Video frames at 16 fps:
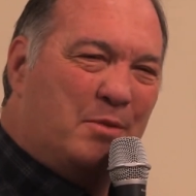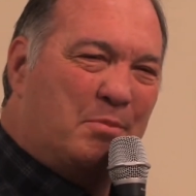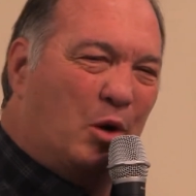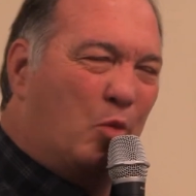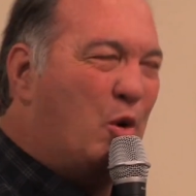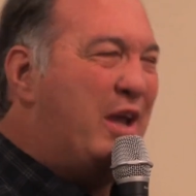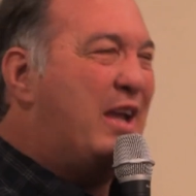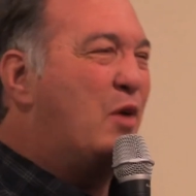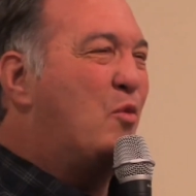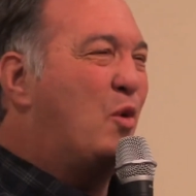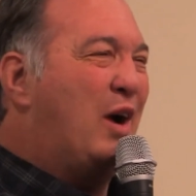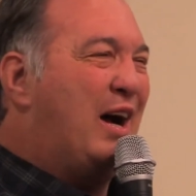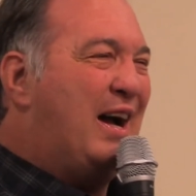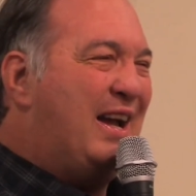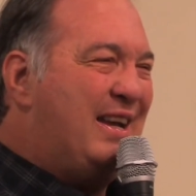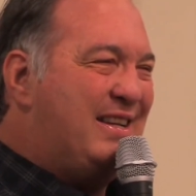But we can
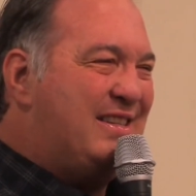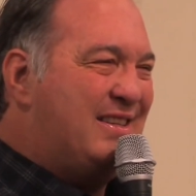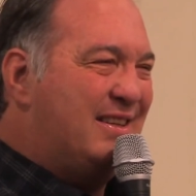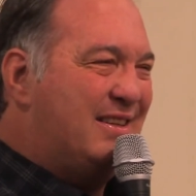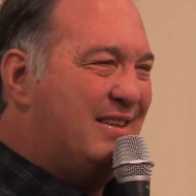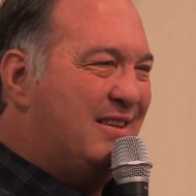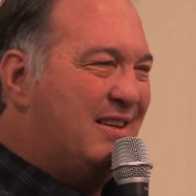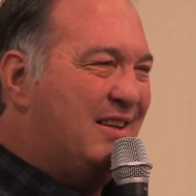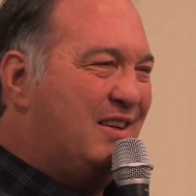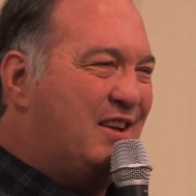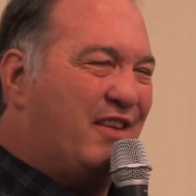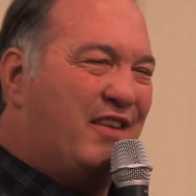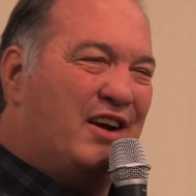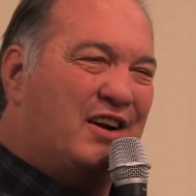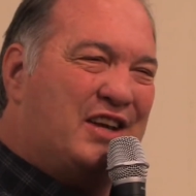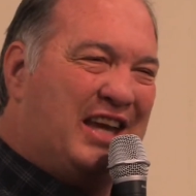rise to
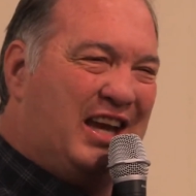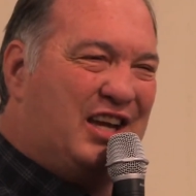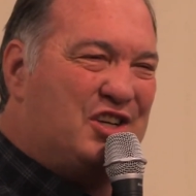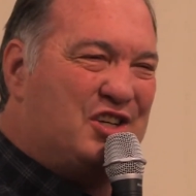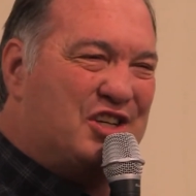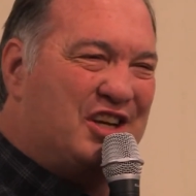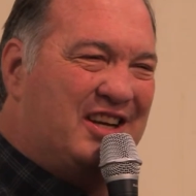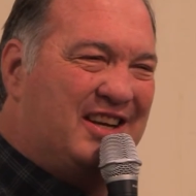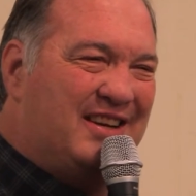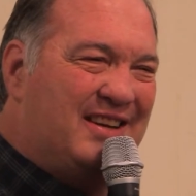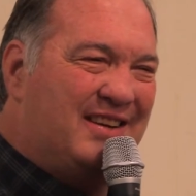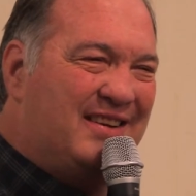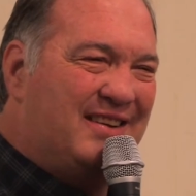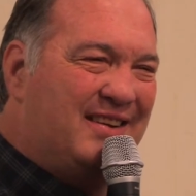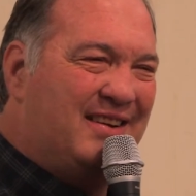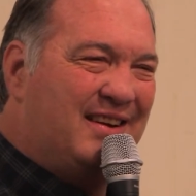the occasion,
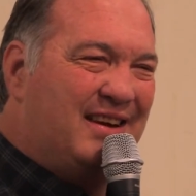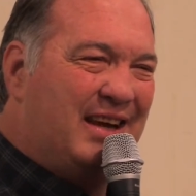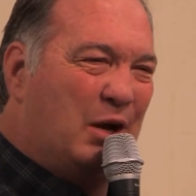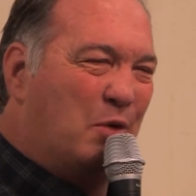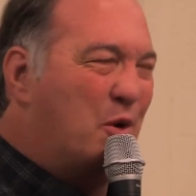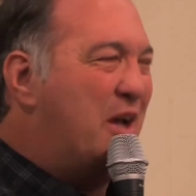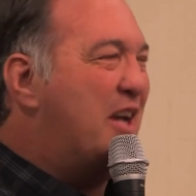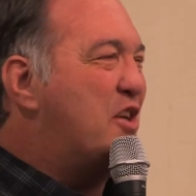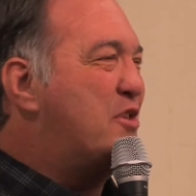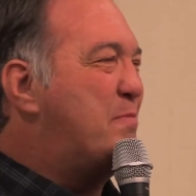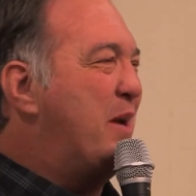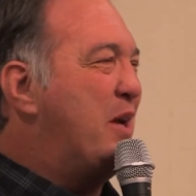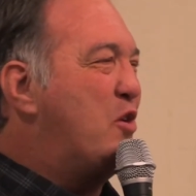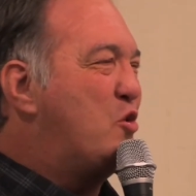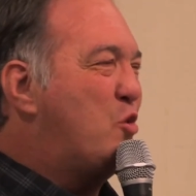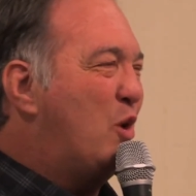and we can
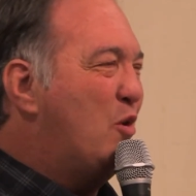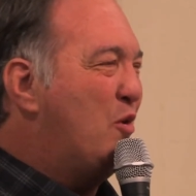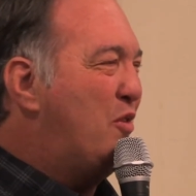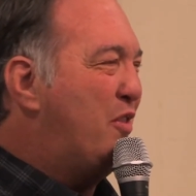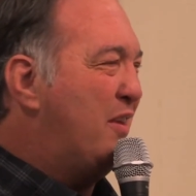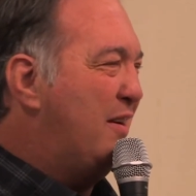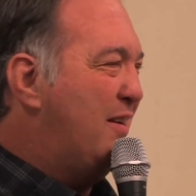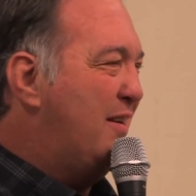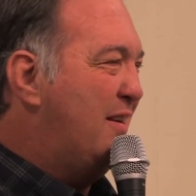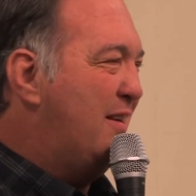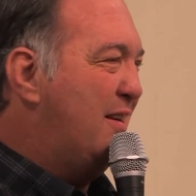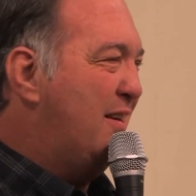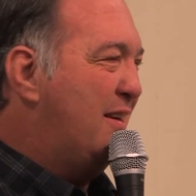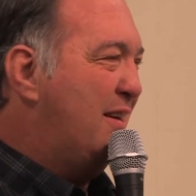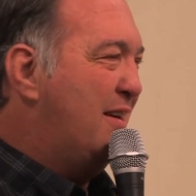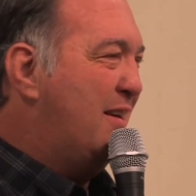speak truth
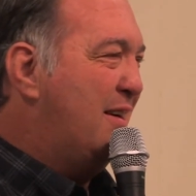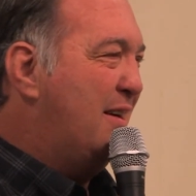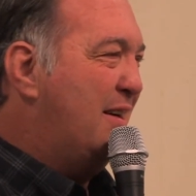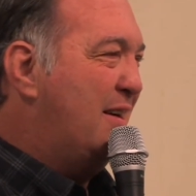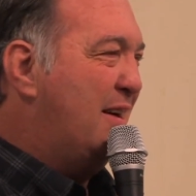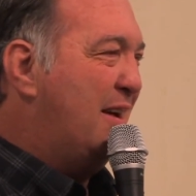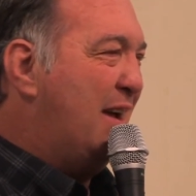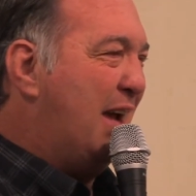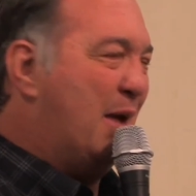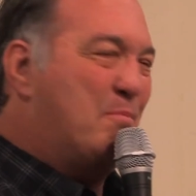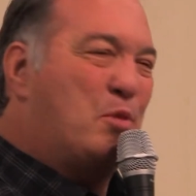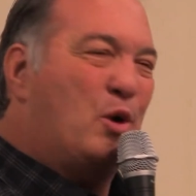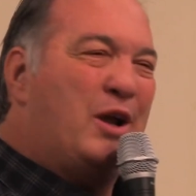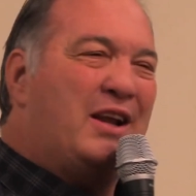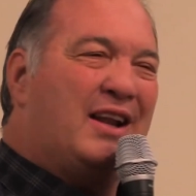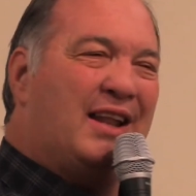and
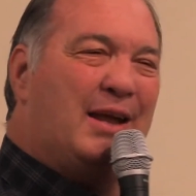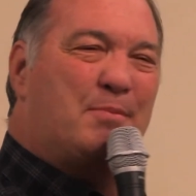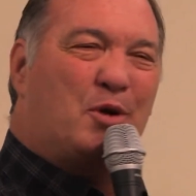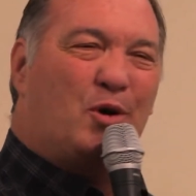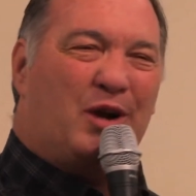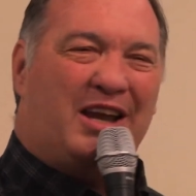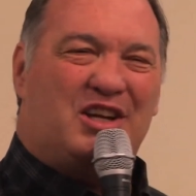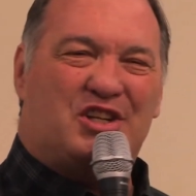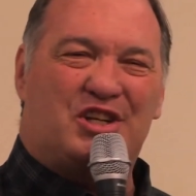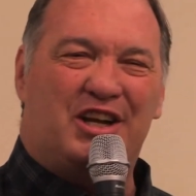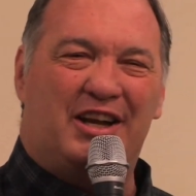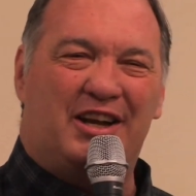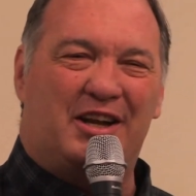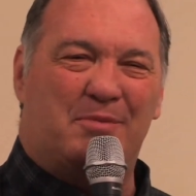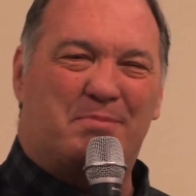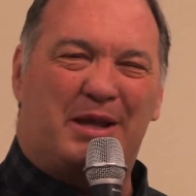bring liberation
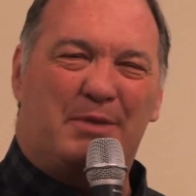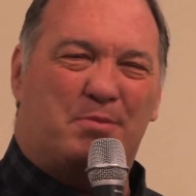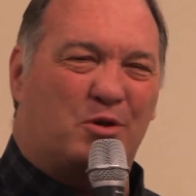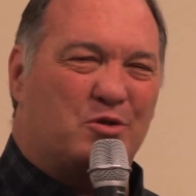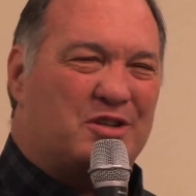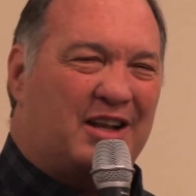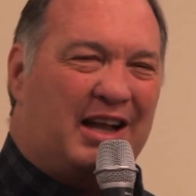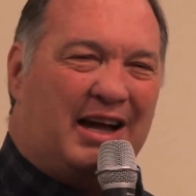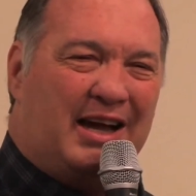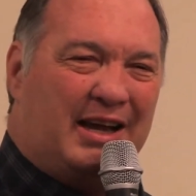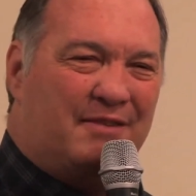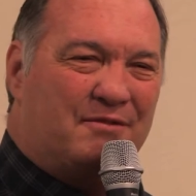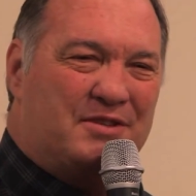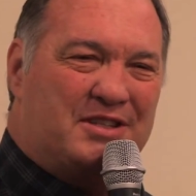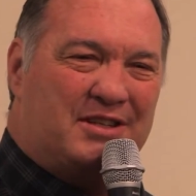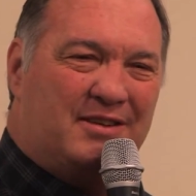into people's
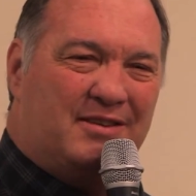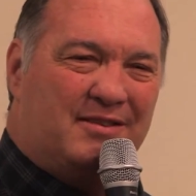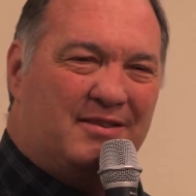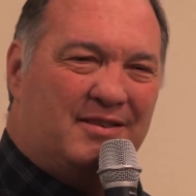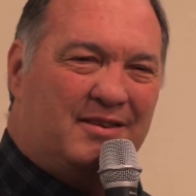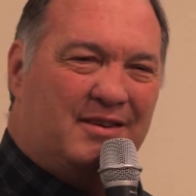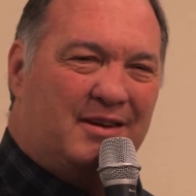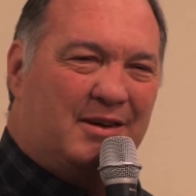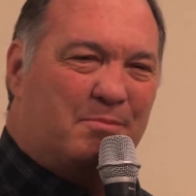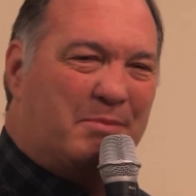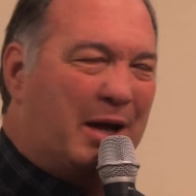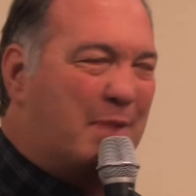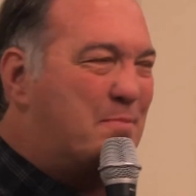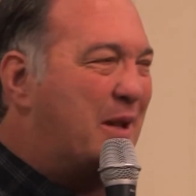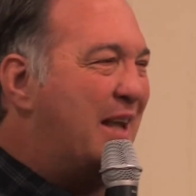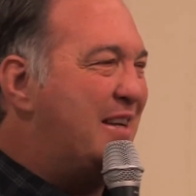lives
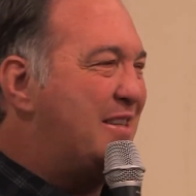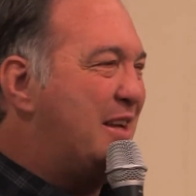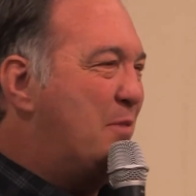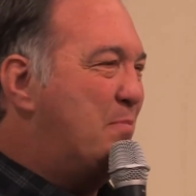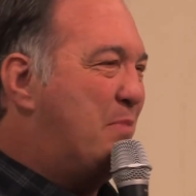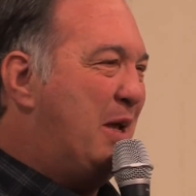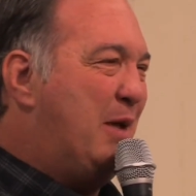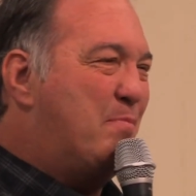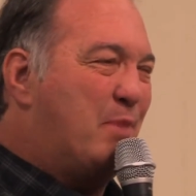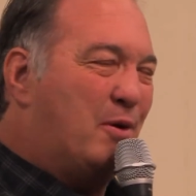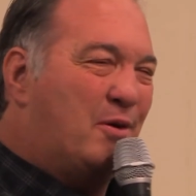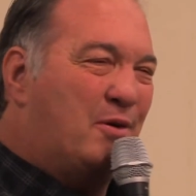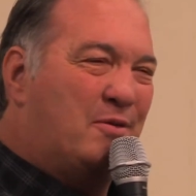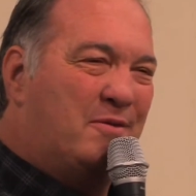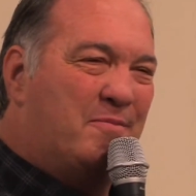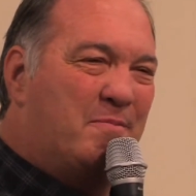by placing
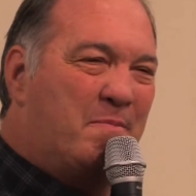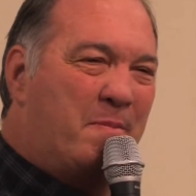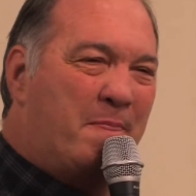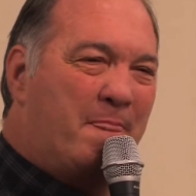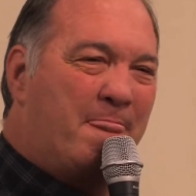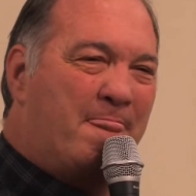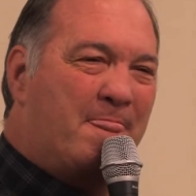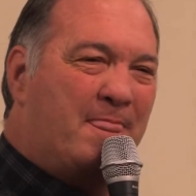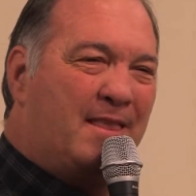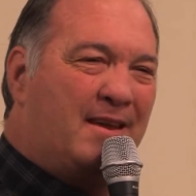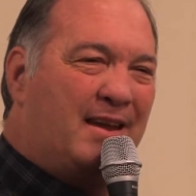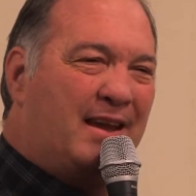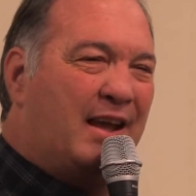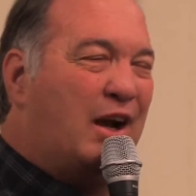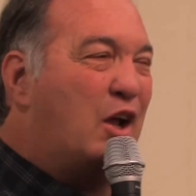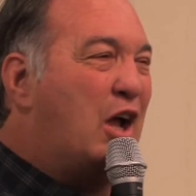people
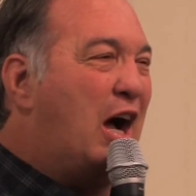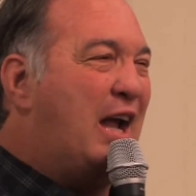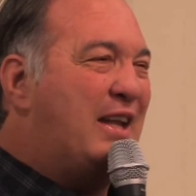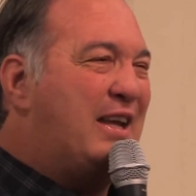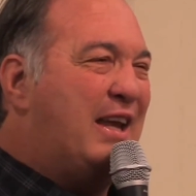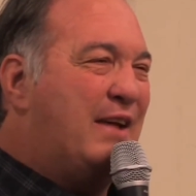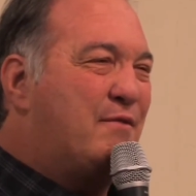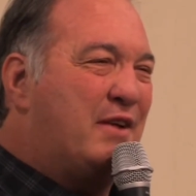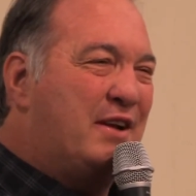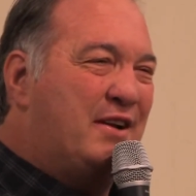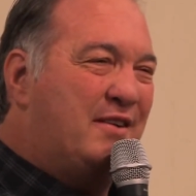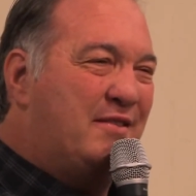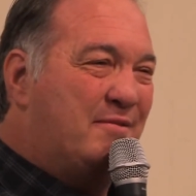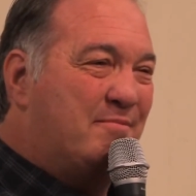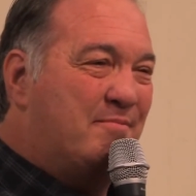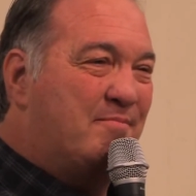in a God-given
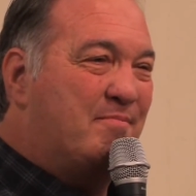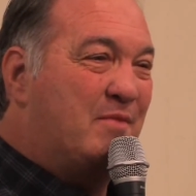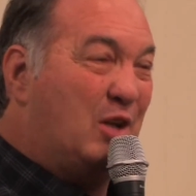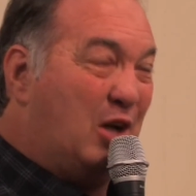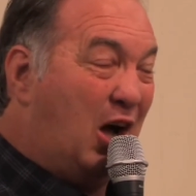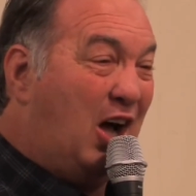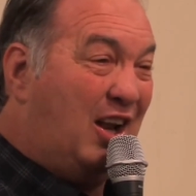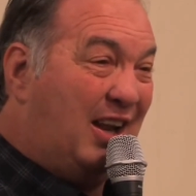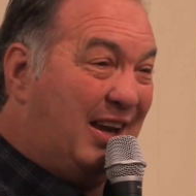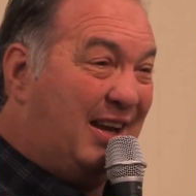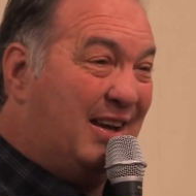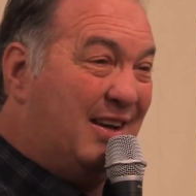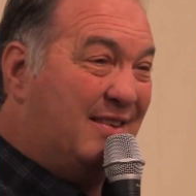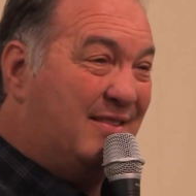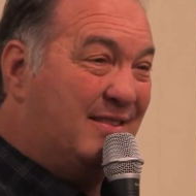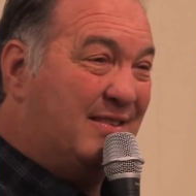calling
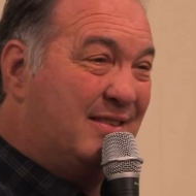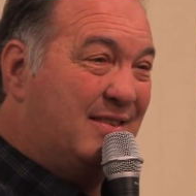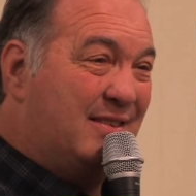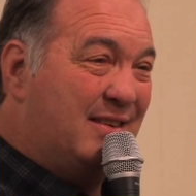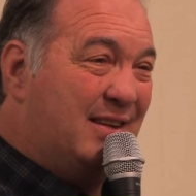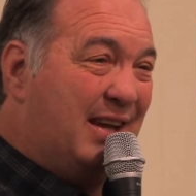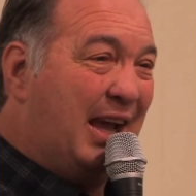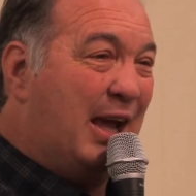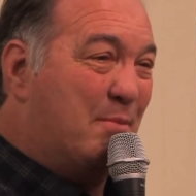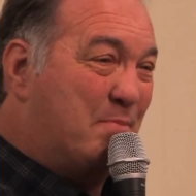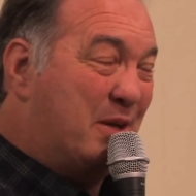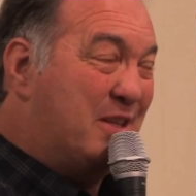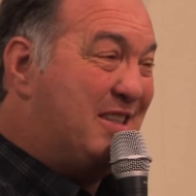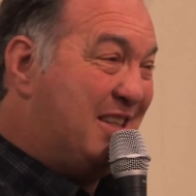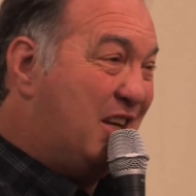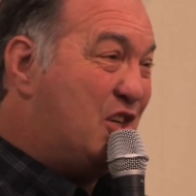and
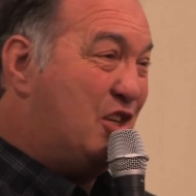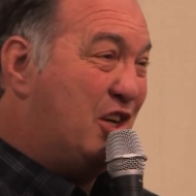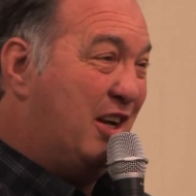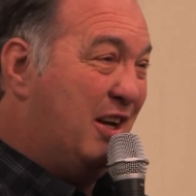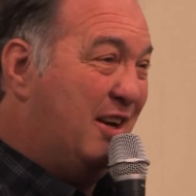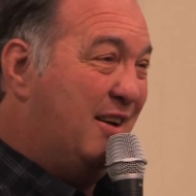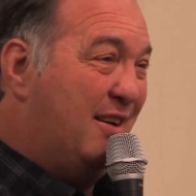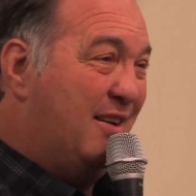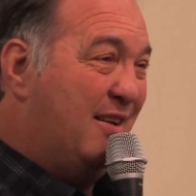position